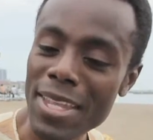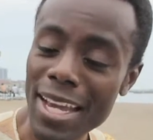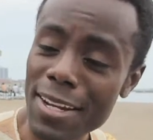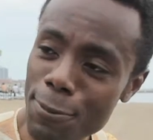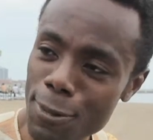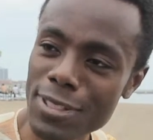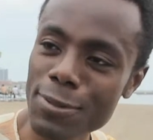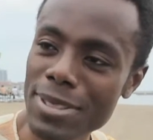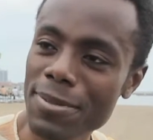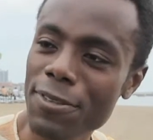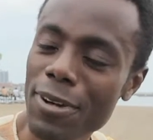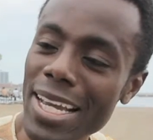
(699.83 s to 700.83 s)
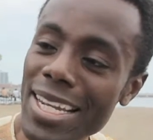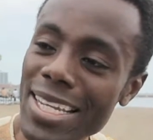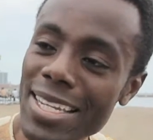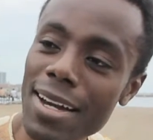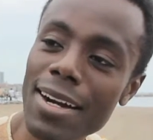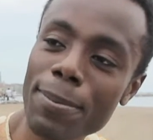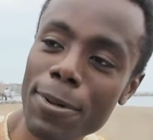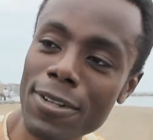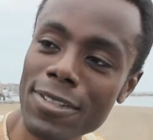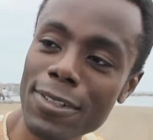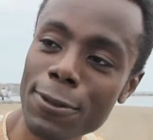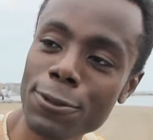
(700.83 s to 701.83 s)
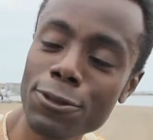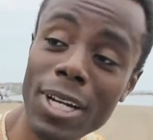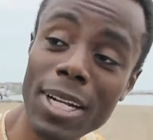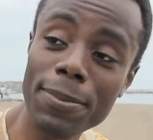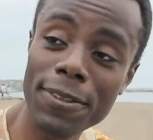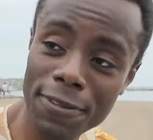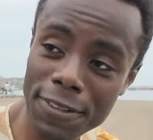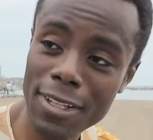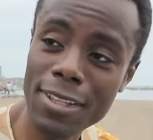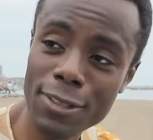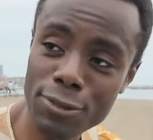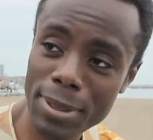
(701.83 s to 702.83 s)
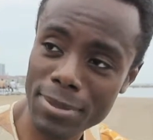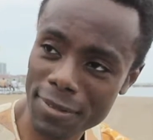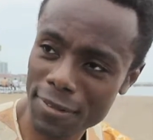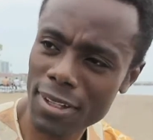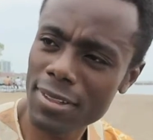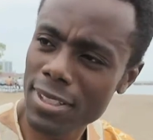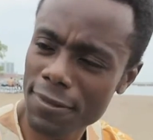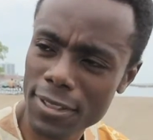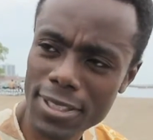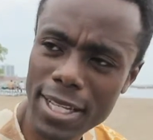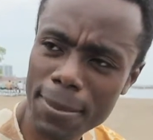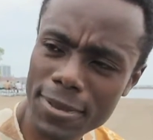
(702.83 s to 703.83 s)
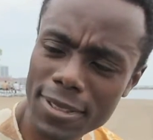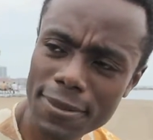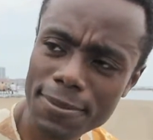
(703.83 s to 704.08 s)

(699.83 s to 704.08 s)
Any words of wisdom for any young person who's trying to fulfill their dreams and follow in your footsteps?